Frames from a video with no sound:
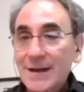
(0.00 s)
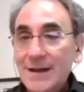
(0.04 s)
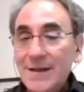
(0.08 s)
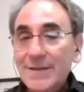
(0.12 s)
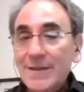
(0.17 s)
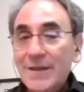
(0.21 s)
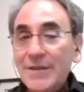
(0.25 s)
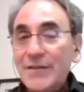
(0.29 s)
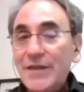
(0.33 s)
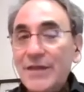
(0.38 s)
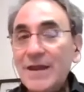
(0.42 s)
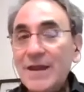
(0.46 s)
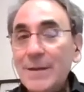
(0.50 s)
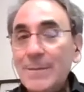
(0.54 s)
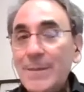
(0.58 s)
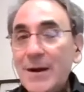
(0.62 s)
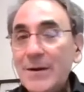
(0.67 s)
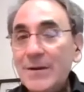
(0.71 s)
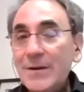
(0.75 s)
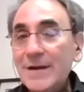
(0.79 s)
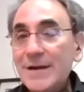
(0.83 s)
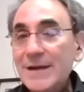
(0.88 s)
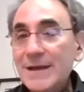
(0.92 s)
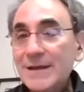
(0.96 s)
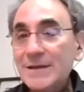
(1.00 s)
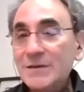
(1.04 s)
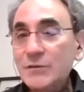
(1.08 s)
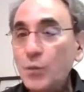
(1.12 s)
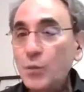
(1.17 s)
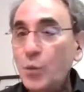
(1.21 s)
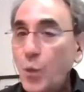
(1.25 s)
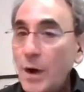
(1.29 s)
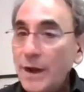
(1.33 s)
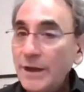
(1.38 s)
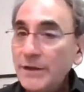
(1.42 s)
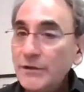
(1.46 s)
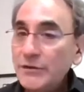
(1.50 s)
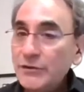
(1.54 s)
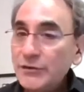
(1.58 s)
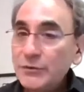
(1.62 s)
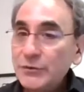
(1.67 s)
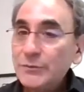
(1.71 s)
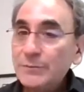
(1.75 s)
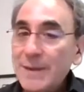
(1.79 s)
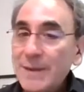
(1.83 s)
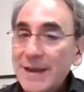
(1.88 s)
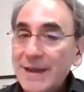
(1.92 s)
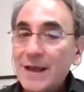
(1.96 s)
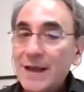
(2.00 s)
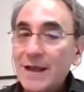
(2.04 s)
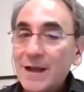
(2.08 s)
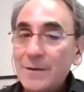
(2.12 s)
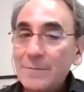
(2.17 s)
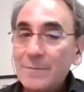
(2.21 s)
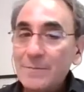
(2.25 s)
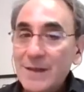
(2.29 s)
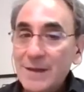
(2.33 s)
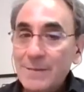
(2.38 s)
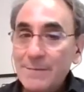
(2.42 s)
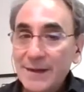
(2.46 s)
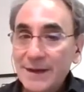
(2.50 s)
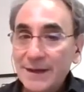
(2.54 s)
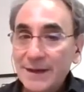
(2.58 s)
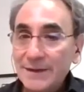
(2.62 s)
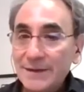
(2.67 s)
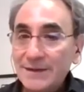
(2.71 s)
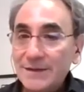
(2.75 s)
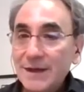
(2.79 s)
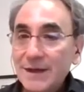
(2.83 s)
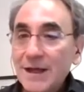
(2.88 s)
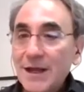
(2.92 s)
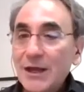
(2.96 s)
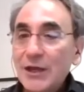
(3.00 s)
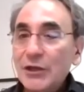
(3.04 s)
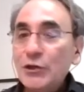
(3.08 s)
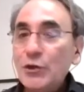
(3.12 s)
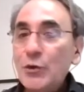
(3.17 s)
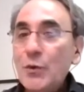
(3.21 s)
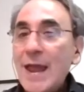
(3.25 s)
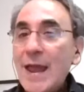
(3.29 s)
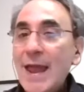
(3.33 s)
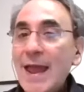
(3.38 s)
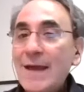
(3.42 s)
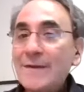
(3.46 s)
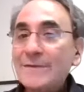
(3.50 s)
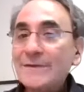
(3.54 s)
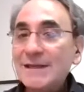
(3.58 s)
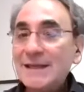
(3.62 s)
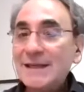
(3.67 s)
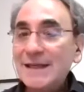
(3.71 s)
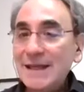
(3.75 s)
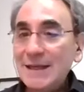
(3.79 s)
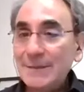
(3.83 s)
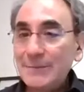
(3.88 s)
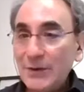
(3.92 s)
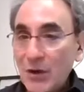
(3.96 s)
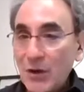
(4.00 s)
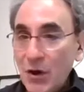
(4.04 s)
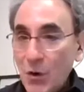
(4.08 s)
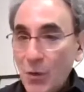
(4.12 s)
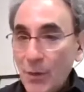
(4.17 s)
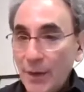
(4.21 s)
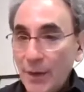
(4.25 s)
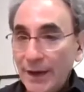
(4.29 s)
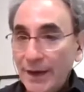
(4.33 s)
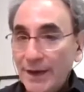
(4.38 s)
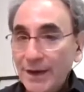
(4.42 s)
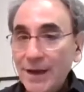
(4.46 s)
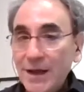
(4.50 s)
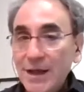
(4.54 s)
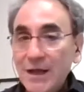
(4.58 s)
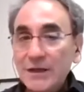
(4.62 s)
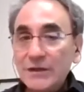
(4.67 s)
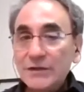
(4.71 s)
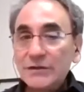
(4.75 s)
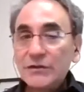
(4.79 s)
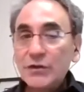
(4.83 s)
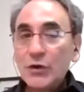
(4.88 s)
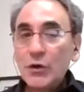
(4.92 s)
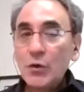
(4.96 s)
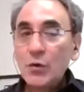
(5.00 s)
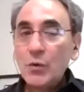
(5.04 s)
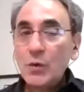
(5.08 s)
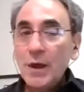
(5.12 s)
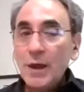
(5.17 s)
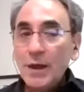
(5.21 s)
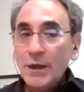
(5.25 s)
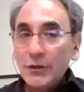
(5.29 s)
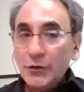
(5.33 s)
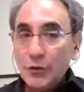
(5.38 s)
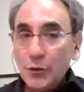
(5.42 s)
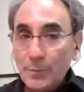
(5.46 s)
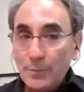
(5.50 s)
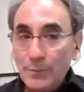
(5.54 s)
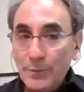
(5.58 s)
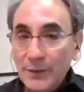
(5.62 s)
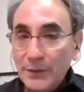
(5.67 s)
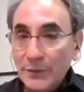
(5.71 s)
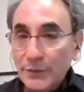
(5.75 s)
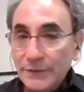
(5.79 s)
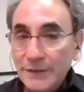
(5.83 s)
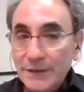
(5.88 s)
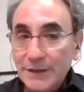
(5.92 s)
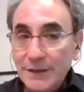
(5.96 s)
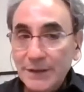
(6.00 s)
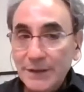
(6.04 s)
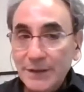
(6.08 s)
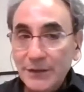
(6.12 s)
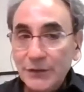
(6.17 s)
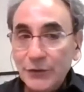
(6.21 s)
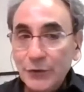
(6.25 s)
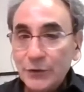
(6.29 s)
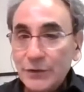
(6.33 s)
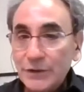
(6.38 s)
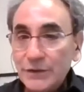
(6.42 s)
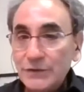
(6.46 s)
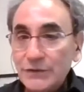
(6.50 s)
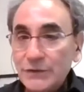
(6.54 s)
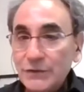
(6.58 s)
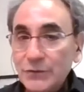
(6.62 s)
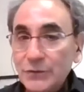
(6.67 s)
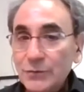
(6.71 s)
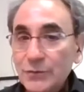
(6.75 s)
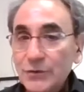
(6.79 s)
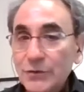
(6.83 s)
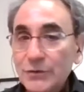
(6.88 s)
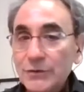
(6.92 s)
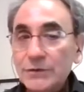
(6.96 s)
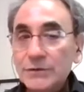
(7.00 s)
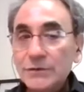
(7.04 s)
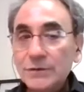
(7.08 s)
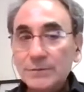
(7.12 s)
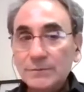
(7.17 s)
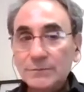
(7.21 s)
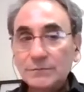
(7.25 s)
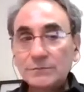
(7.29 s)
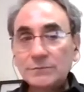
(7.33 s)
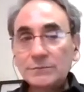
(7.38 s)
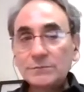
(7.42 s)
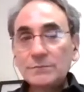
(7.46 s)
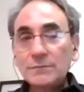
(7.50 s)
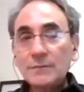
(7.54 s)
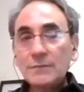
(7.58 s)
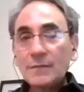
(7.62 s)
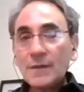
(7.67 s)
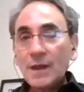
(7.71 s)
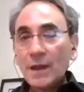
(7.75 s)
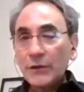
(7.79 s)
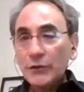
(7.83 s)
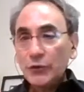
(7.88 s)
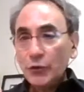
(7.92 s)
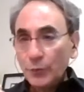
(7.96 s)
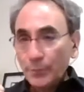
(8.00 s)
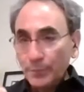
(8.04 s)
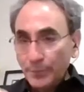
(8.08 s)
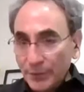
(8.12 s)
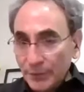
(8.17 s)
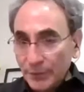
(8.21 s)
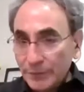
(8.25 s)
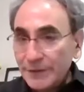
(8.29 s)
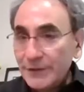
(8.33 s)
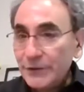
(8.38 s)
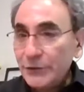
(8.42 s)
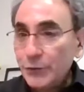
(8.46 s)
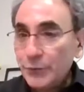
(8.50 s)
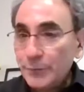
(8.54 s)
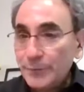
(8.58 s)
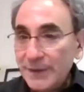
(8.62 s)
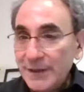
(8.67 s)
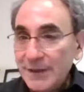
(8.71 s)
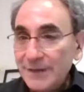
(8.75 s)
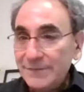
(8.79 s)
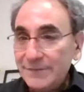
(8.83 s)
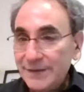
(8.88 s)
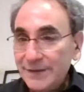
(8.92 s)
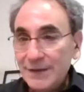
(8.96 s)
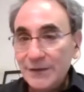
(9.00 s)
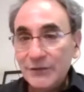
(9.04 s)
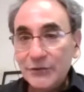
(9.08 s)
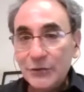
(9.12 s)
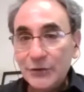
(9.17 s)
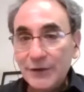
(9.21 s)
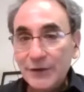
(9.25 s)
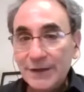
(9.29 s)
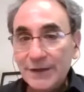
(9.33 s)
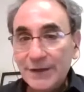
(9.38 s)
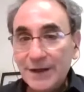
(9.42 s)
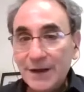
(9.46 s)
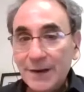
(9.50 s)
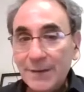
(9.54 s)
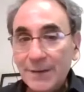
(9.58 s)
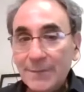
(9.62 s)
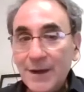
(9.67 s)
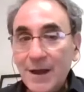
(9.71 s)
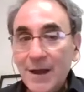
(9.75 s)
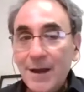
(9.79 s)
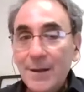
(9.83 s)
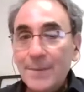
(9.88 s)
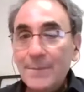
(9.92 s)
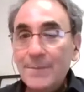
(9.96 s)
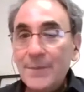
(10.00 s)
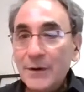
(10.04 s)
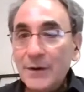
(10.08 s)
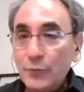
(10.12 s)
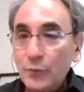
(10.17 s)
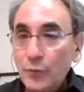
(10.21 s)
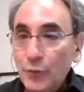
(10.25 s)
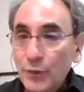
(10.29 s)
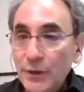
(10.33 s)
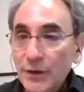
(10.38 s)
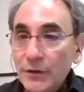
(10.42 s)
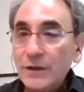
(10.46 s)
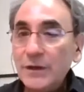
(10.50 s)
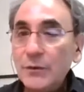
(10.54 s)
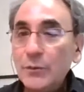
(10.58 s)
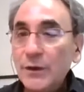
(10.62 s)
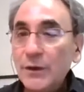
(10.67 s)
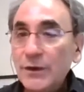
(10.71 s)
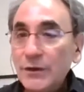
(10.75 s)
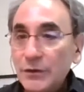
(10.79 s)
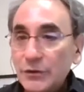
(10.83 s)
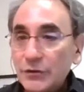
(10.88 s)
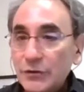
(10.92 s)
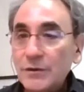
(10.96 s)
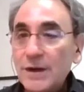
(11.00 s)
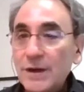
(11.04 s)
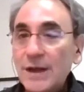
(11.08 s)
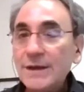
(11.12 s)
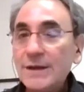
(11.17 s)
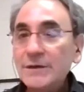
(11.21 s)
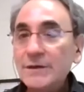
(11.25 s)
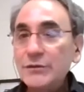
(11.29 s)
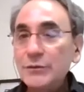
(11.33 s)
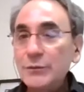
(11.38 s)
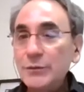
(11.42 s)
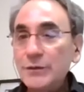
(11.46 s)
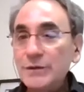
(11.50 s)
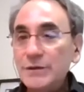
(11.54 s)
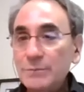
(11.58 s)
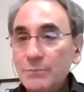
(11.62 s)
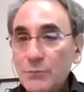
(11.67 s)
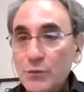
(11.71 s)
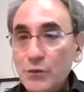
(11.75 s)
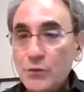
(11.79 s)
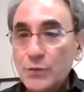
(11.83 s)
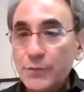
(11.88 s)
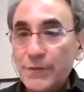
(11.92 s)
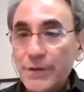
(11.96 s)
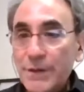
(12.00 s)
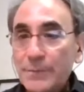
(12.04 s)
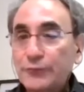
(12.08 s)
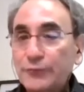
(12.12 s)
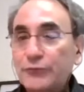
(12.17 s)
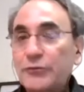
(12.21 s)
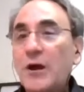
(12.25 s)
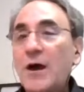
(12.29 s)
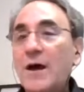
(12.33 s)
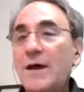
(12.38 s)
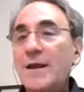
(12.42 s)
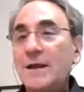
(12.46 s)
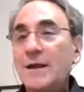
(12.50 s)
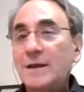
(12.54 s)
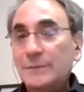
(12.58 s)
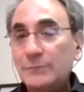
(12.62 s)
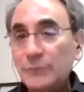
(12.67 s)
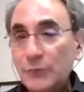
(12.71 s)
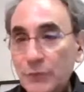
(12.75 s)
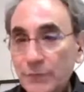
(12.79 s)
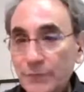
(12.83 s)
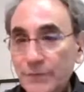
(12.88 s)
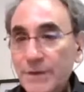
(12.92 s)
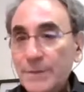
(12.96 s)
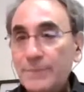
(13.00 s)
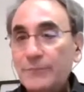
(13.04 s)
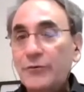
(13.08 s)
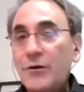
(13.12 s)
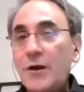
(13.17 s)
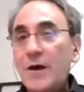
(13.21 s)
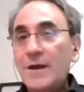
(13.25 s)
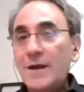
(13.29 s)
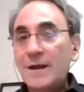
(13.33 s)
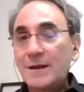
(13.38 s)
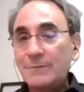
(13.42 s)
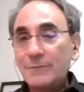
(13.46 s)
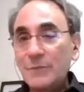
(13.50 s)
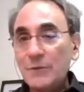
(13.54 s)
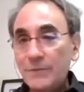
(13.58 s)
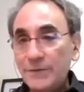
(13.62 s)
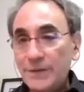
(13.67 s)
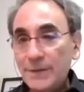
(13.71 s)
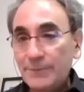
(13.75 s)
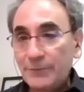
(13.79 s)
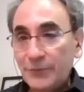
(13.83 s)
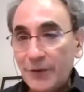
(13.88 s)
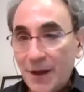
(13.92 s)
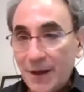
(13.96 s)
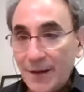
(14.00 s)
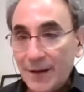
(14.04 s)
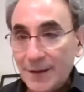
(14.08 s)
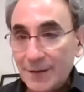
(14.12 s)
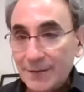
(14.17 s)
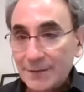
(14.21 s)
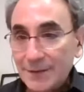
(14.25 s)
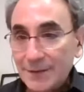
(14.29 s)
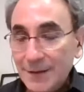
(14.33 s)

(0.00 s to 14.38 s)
The thing about it is once you make a commitment, you have to keep going. So you're building your consumers, you're building your P V and your income, but really what you're trying to do is move the product, move the product, move the product.